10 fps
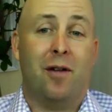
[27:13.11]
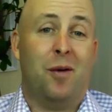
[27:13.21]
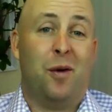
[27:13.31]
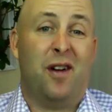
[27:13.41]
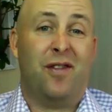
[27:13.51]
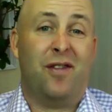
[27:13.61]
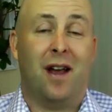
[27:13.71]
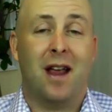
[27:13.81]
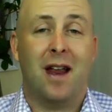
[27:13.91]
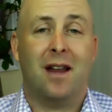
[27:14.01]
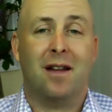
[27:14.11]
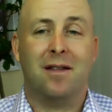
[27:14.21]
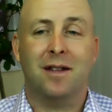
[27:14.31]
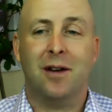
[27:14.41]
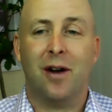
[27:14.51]
a rough night, and
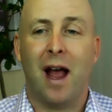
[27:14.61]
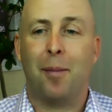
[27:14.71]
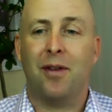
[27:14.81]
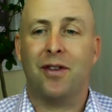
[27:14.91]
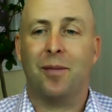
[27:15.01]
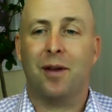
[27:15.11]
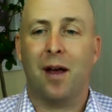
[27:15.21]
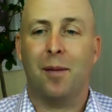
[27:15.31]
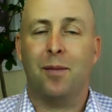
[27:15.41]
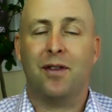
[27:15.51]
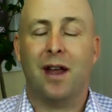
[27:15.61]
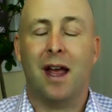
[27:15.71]
it happens sometimes.